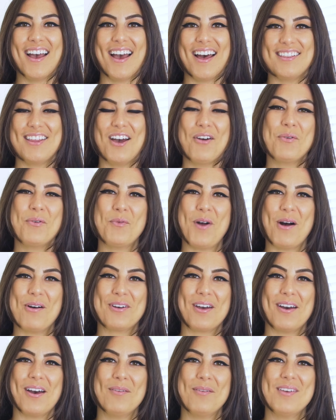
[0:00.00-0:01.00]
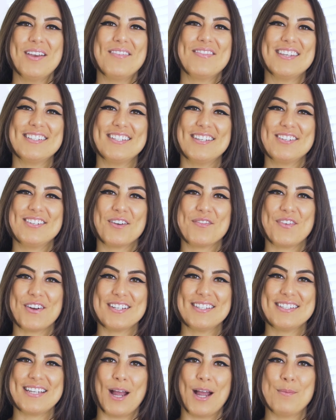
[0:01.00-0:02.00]
Hello and welcome. If this is your
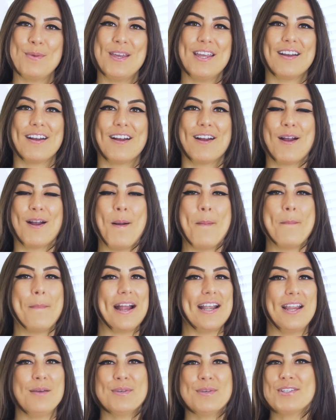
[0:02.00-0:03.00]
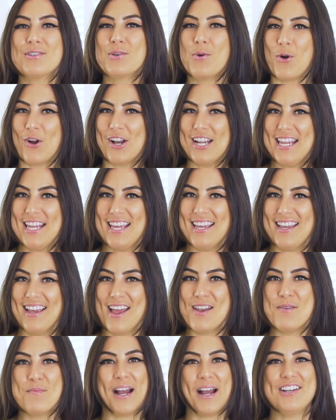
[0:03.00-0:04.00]
first time here, my name is Courtney
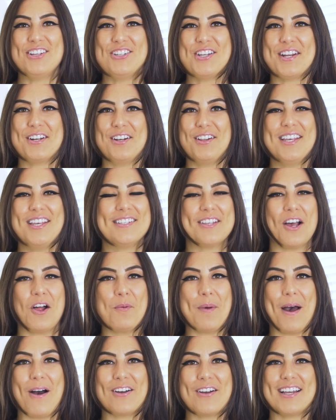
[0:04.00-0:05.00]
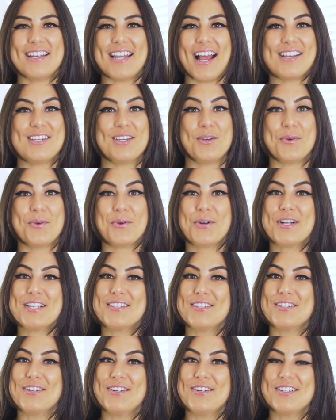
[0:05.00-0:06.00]
and my channel is all about connecting with
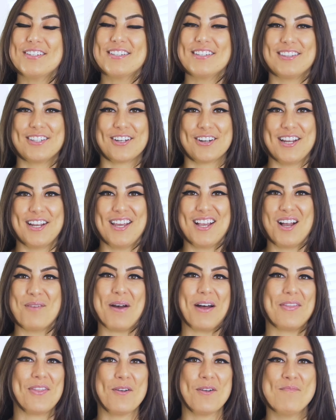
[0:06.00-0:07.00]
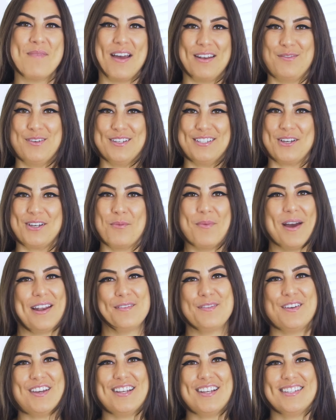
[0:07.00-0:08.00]
crystals, learning about their metaphysical
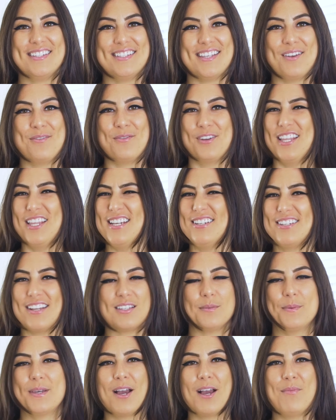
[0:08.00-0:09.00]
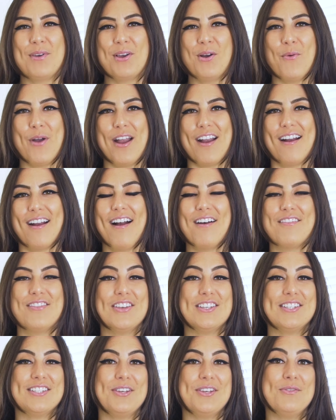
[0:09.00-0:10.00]
benefits, and really just becoming aware of
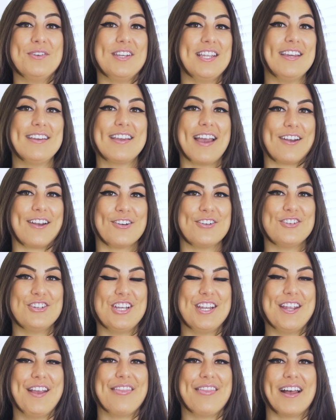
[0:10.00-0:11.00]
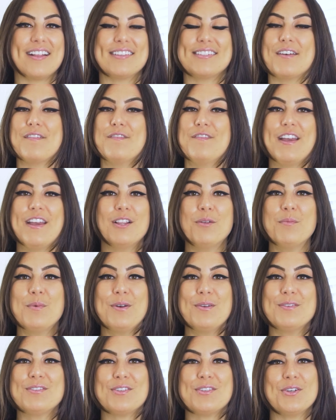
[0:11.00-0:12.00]
this unique energy that's
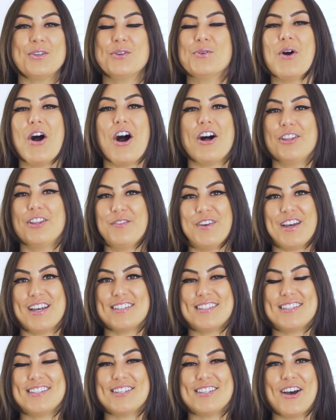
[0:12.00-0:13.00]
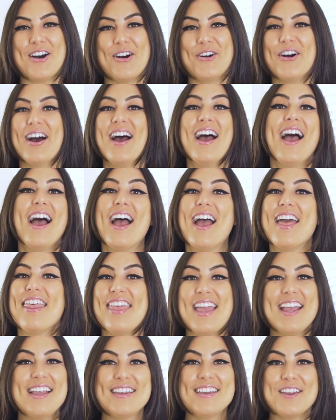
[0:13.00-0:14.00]
available to all of us. So
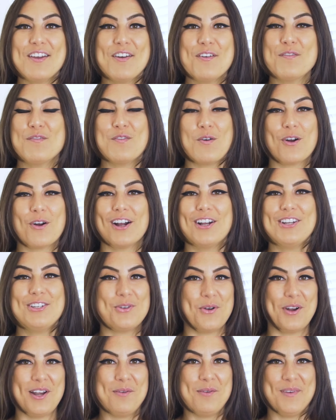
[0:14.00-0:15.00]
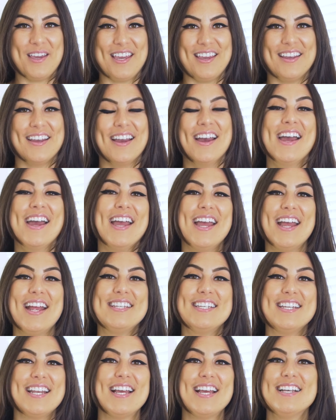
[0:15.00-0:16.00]
thank you for joining me. In
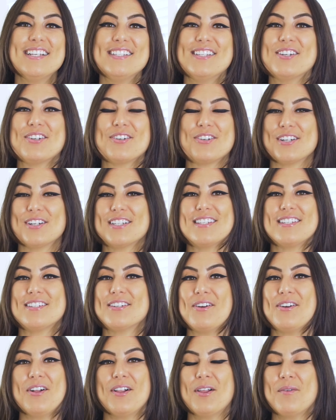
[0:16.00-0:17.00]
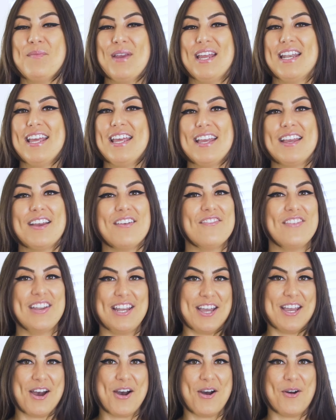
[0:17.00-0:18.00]
today's crystal meeting
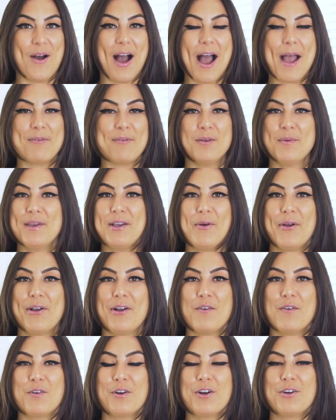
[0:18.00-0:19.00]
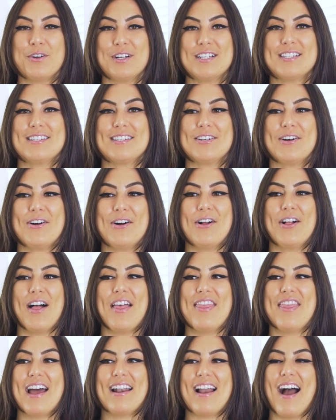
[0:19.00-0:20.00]
video, I'm going to be going over a crystal
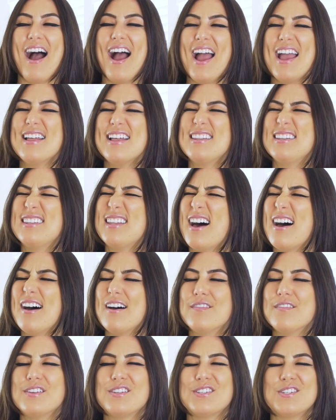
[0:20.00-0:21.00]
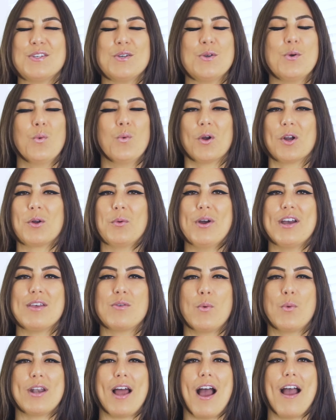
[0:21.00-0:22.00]
that I love to work with
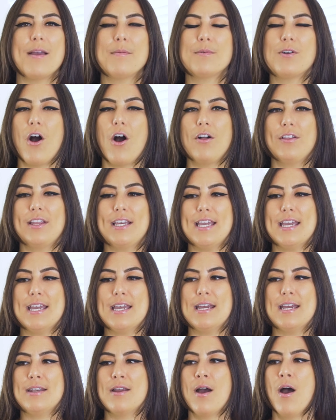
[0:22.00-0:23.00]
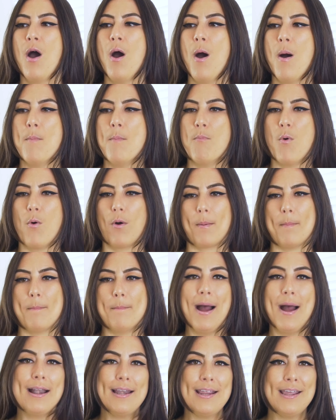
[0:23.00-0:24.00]
when I am calling in more
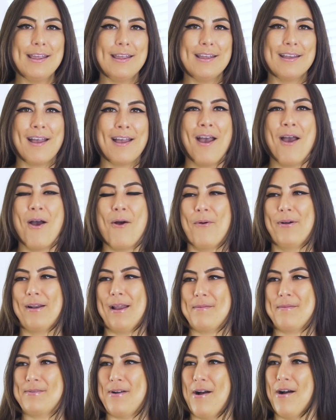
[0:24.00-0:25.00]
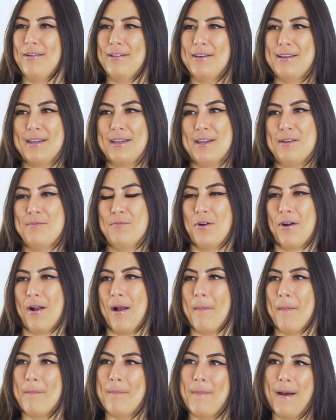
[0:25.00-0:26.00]
money, when I'm calling in more
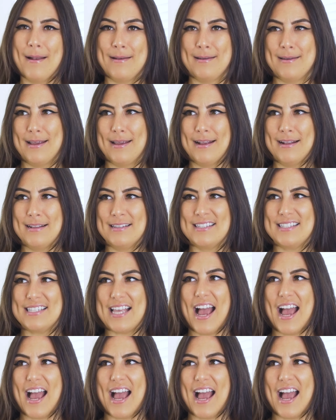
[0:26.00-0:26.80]
abundance.